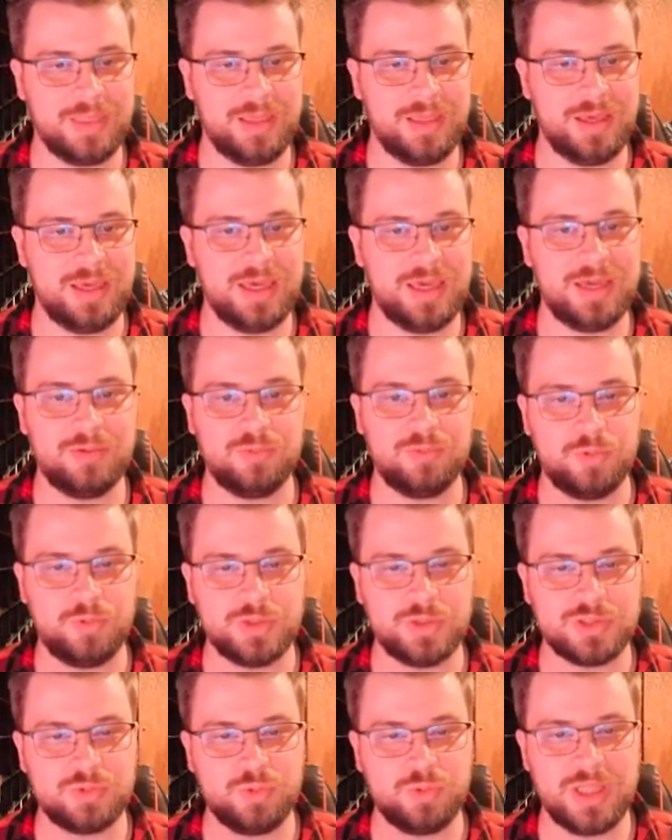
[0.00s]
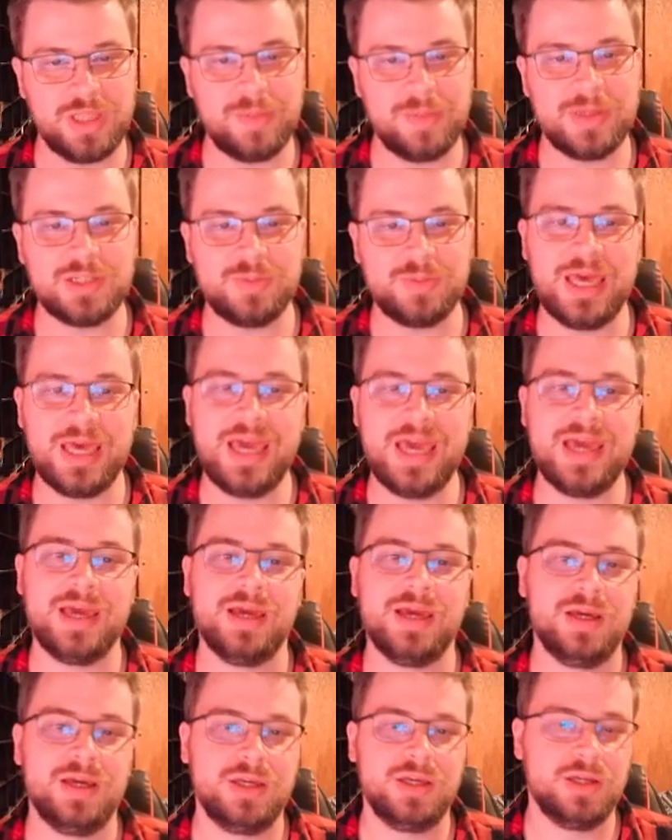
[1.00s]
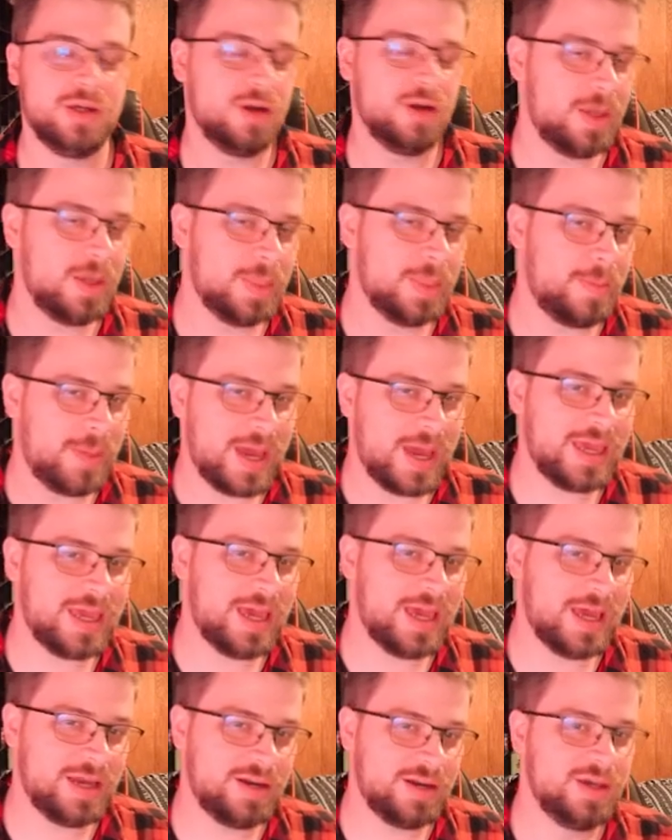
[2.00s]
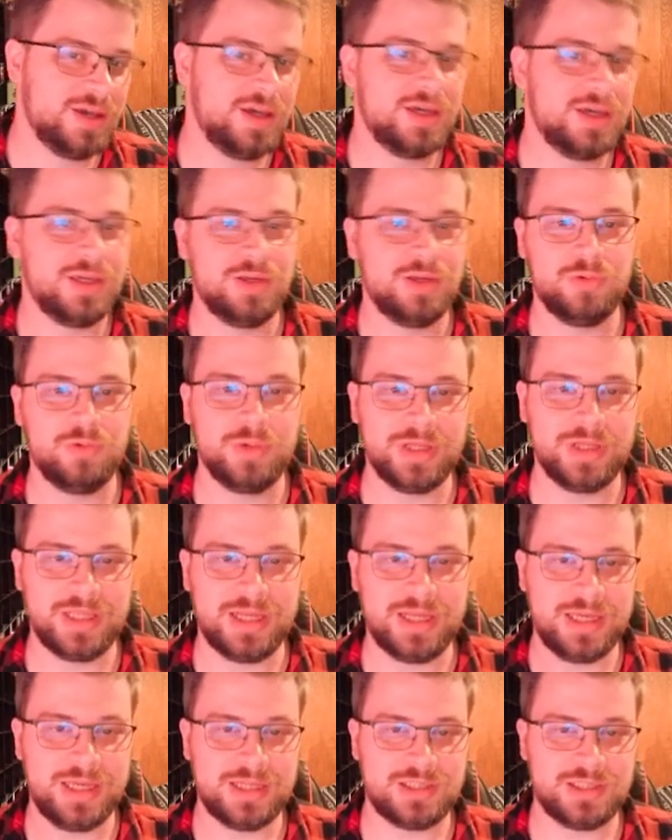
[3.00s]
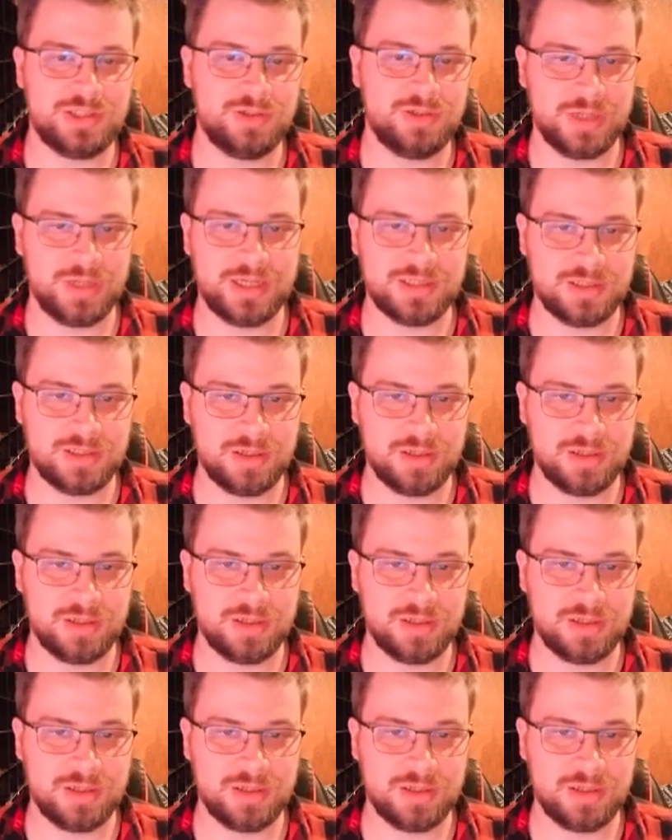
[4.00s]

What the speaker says: It was really meant to be, hey, you're on the back end, you really need to,